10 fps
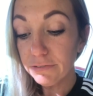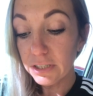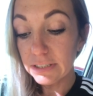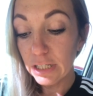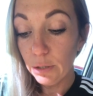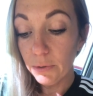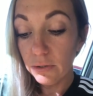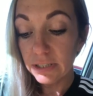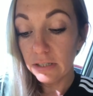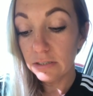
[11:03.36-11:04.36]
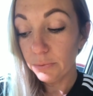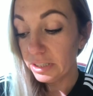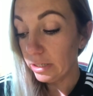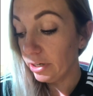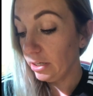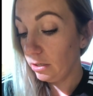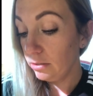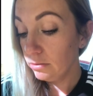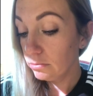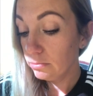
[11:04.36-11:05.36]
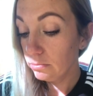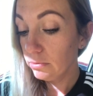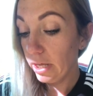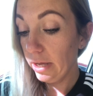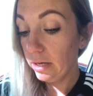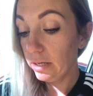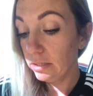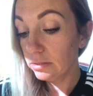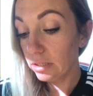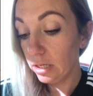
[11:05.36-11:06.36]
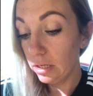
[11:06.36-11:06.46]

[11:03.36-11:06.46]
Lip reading: his chemo, Sylas went downhill, and